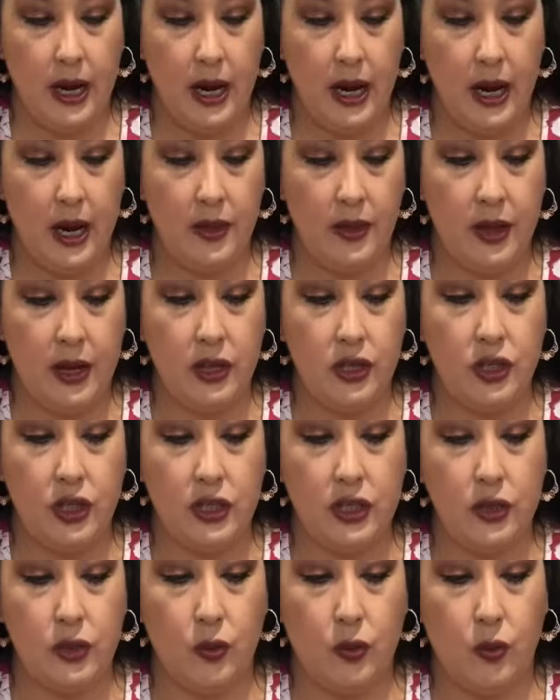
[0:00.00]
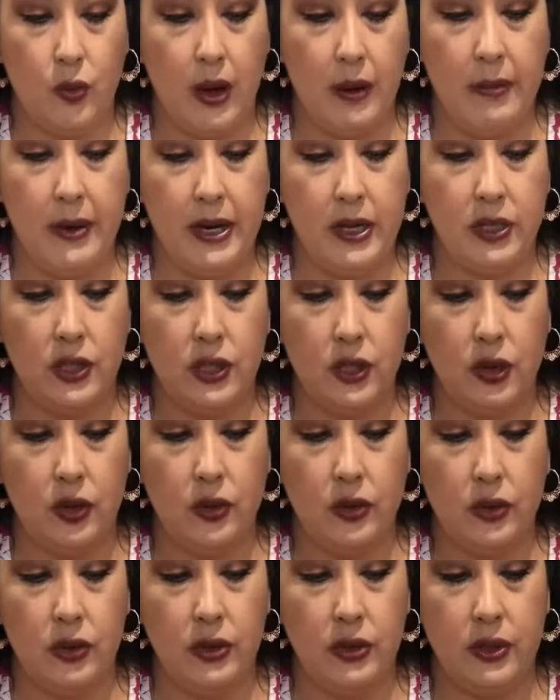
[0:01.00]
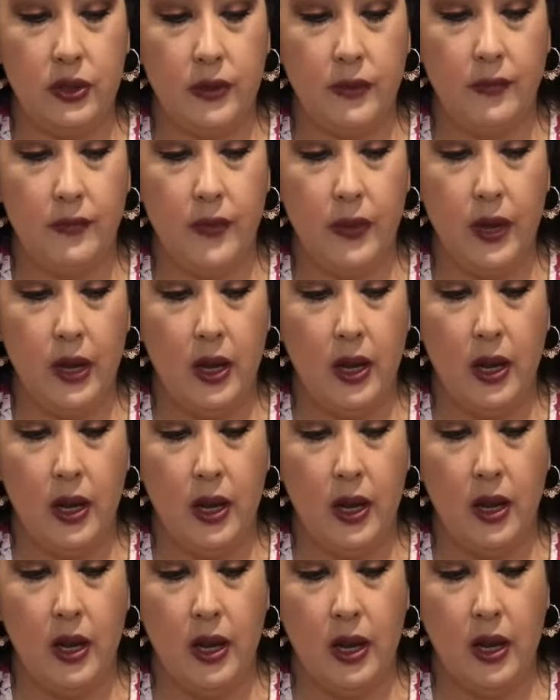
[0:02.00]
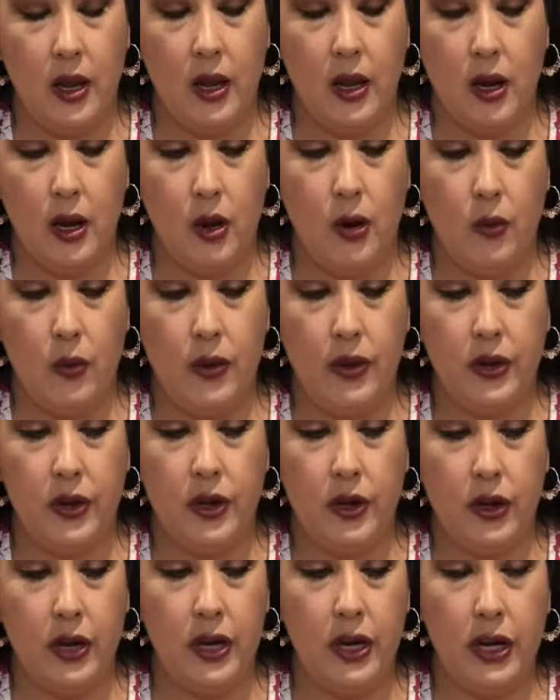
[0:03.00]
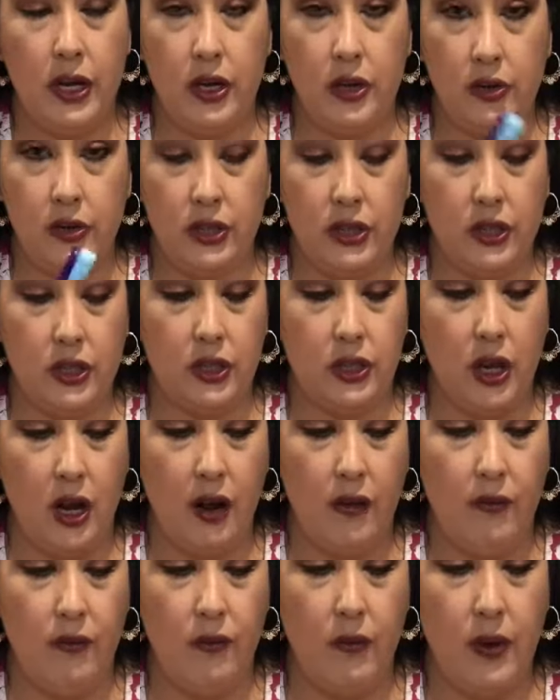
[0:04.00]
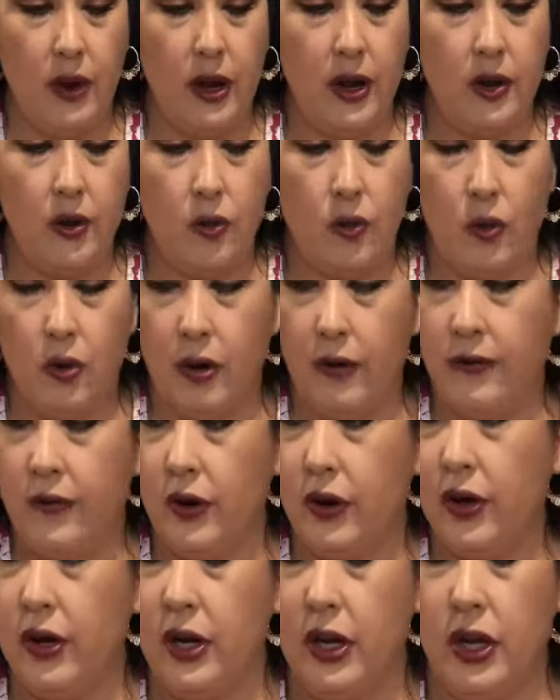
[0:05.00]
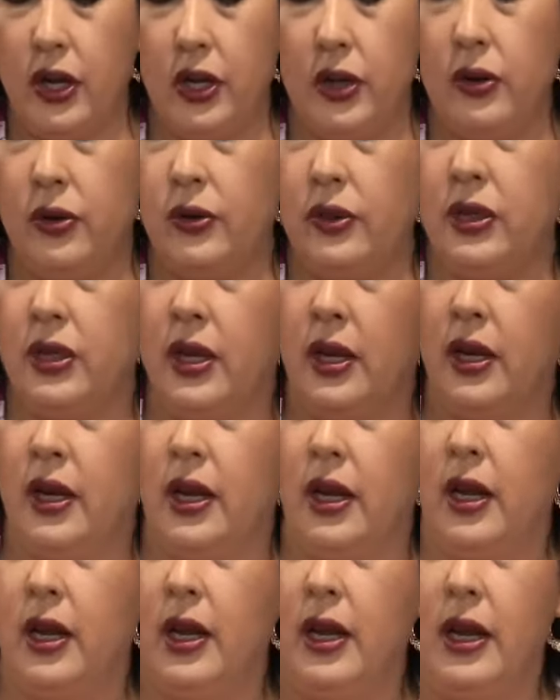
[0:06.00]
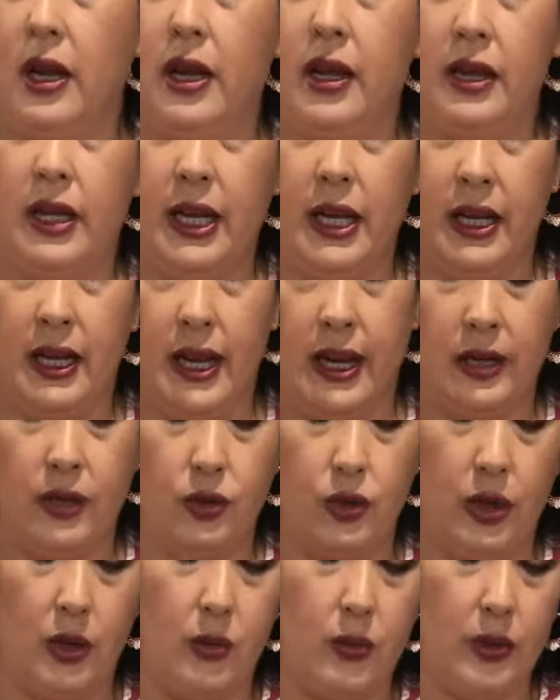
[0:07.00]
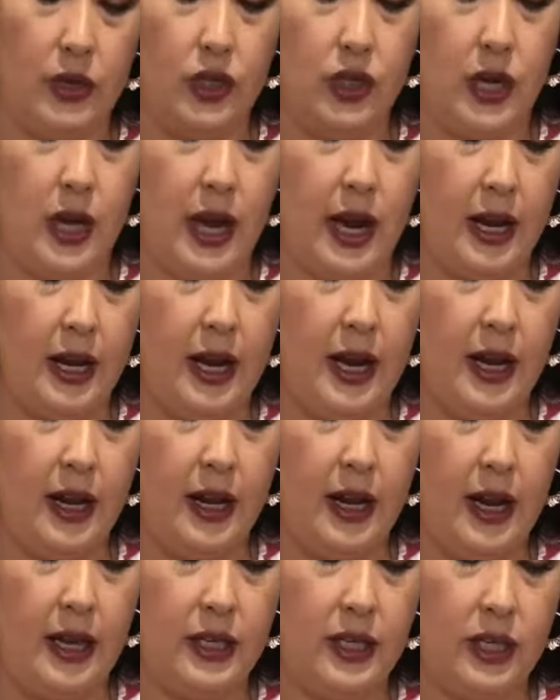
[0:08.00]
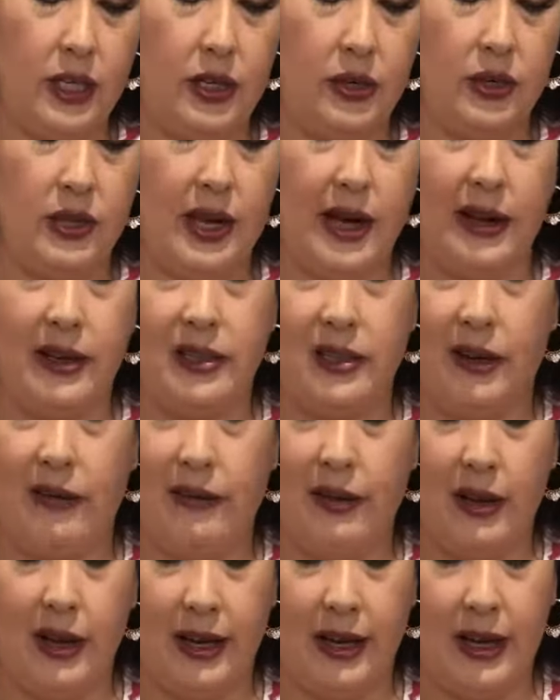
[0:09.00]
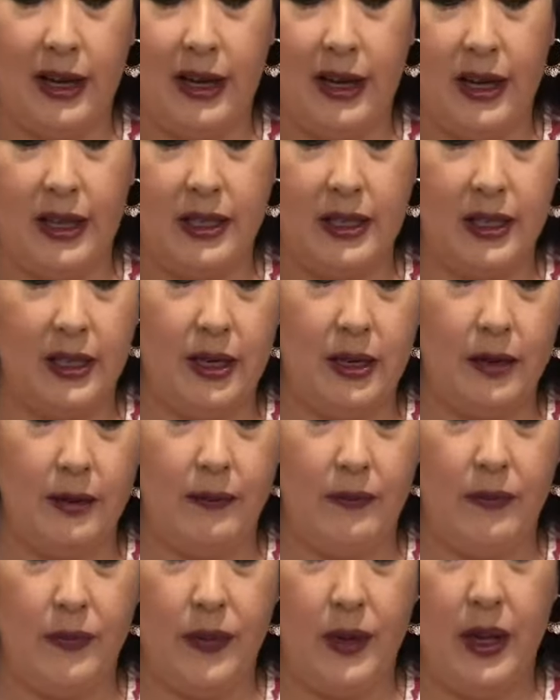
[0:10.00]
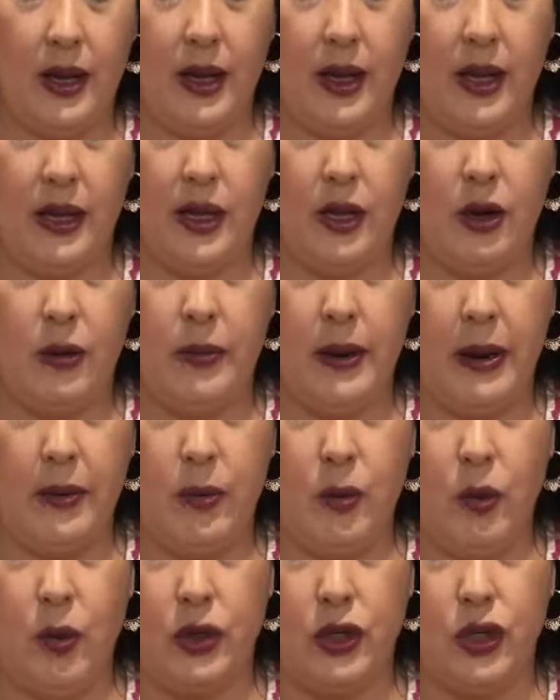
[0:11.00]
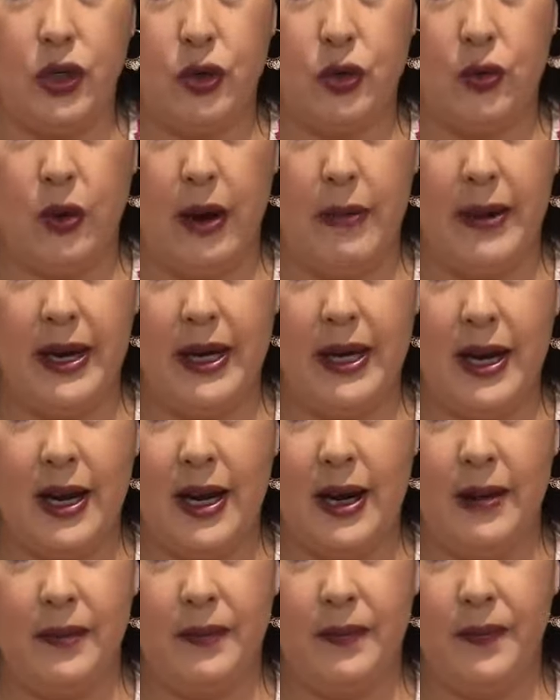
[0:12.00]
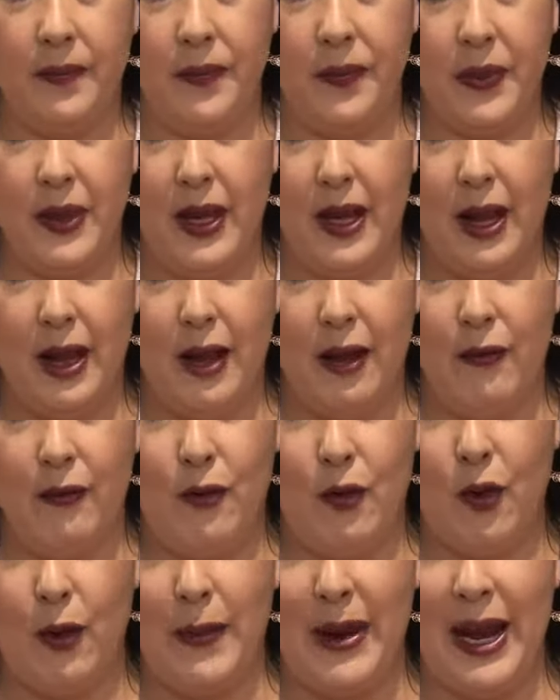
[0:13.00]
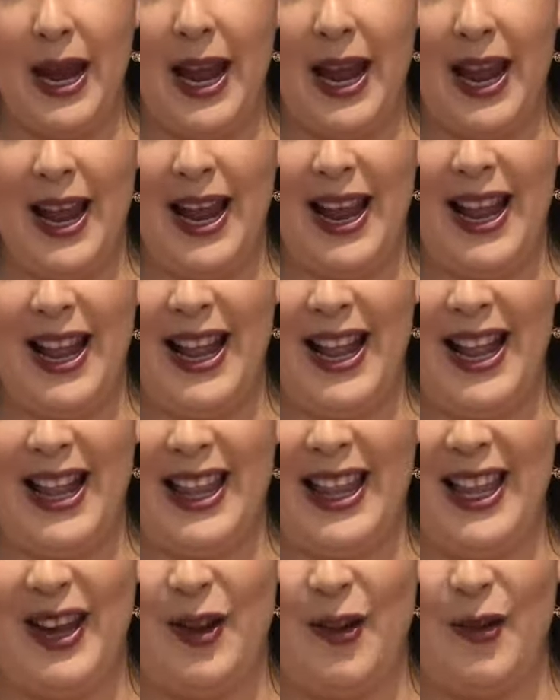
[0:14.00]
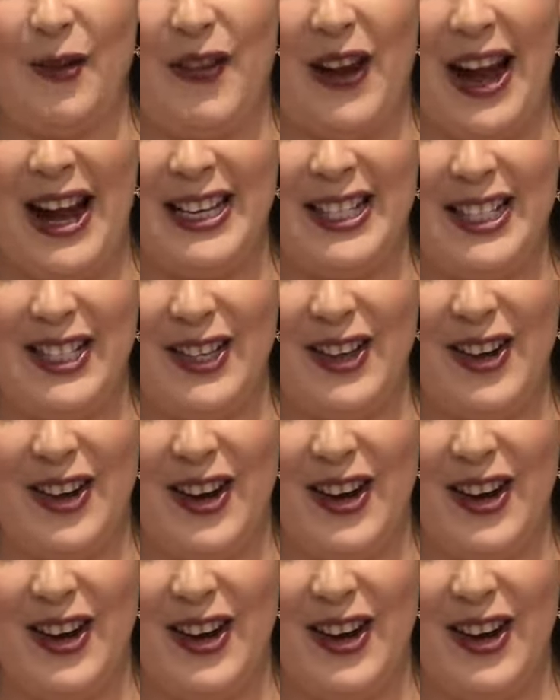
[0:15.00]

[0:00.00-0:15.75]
and then just rub it in circles. Whether you're going to use the soft one or if you're going to use the electric, which I kind of like to use that because I feel like it gets a little bit more scrubbing done for me, a little faster,